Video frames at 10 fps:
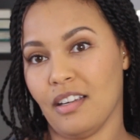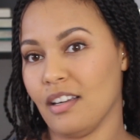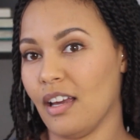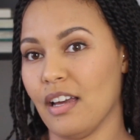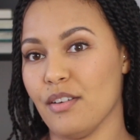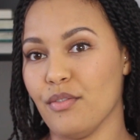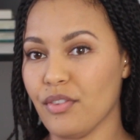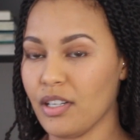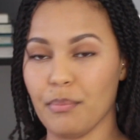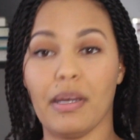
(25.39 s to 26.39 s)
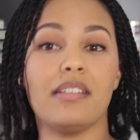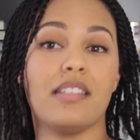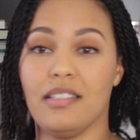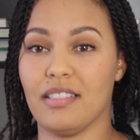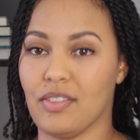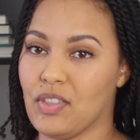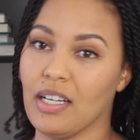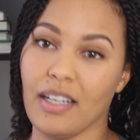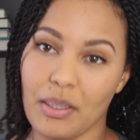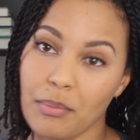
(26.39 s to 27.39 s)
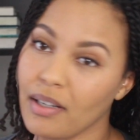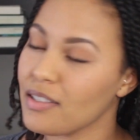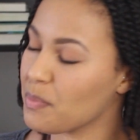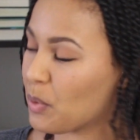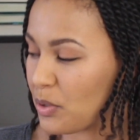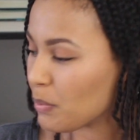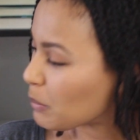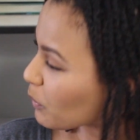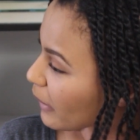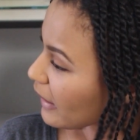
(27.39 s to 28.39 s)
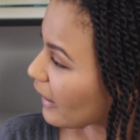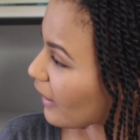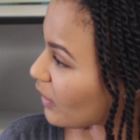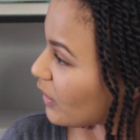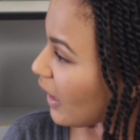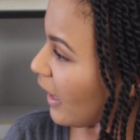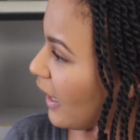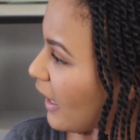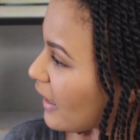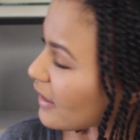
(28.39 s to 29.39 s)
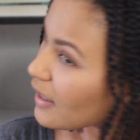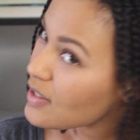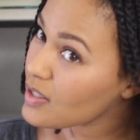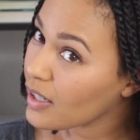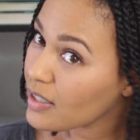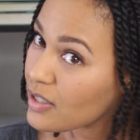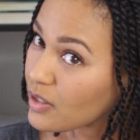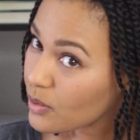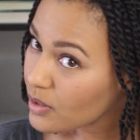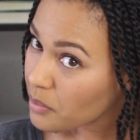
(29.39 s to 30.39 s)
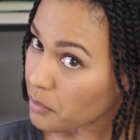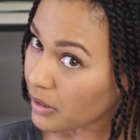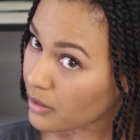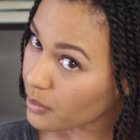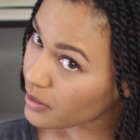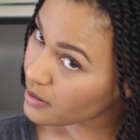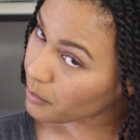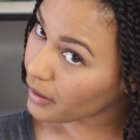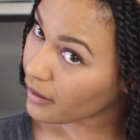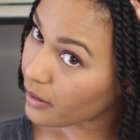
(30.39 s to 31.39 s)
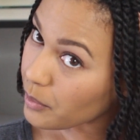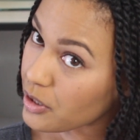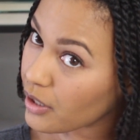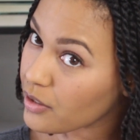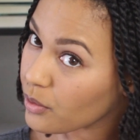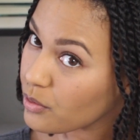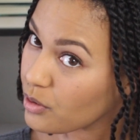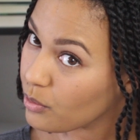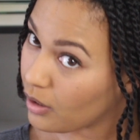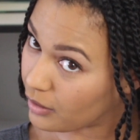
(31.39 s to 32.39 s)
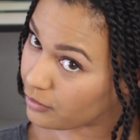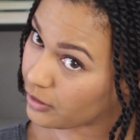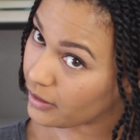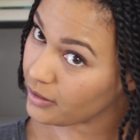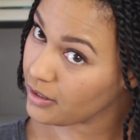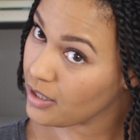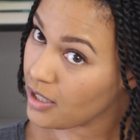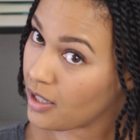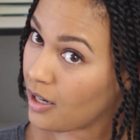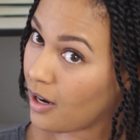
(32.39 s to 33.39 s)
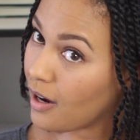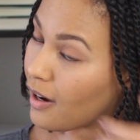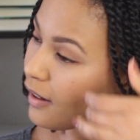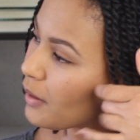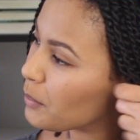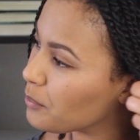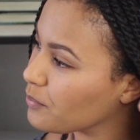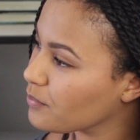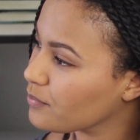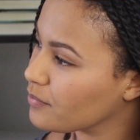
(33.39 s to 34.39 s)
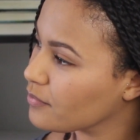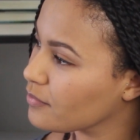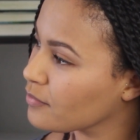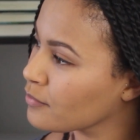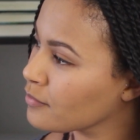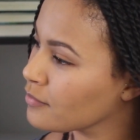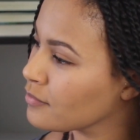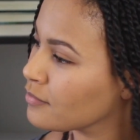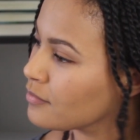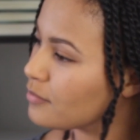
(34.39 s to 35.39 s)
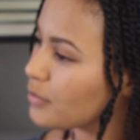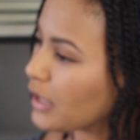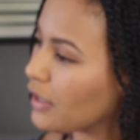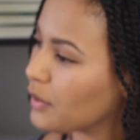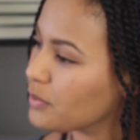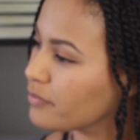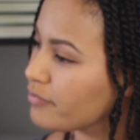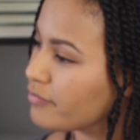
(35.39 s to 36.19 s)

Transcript: have an abundance of time, as most people right now, and I decided to do some mini twists in my hair, which I don't do often. But you know,